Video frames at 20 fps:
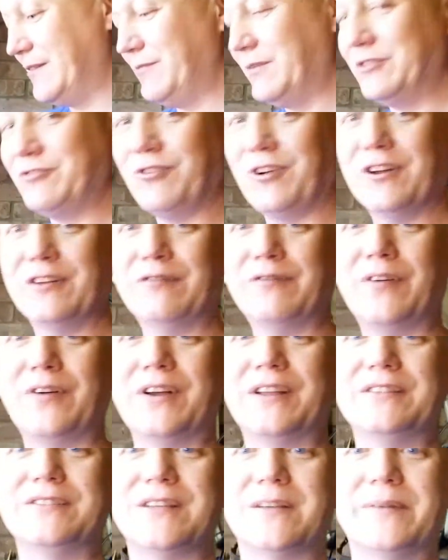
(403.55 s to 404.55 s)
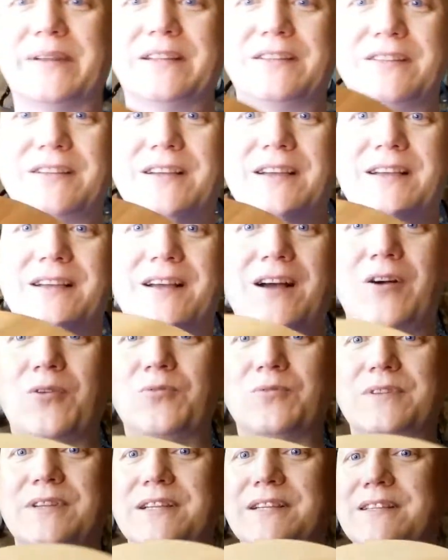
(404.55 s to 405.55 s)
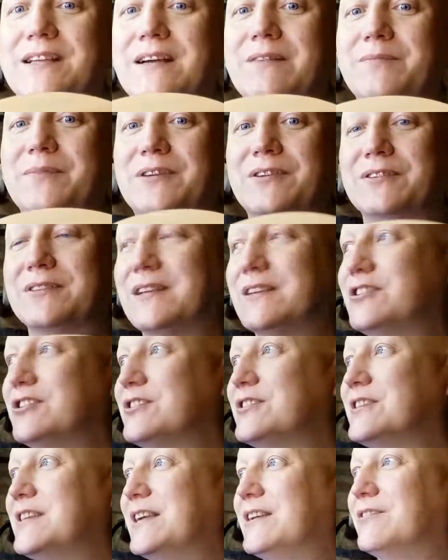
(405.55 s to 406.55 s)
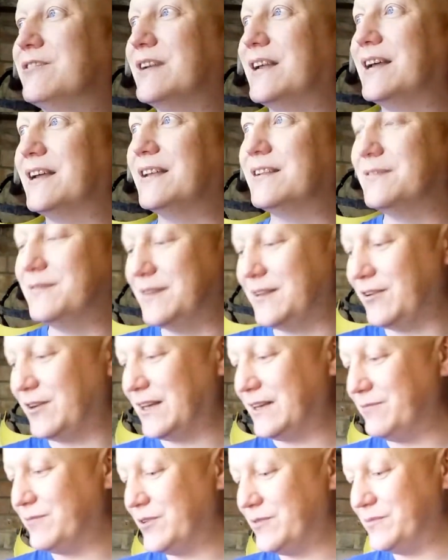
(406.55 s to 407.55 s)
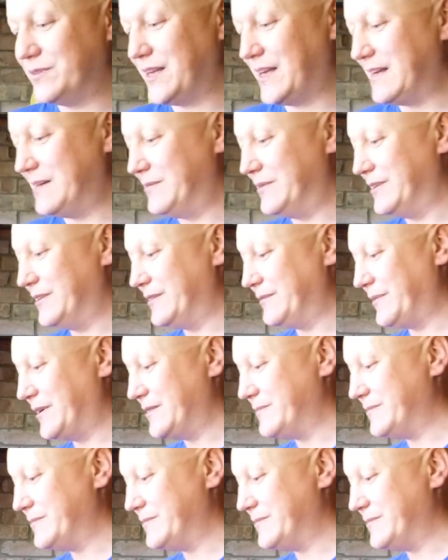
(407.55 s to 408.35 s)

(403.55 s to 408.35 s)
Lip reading: We're trying to find something to hold these up because they're just sitting on our dining room table at the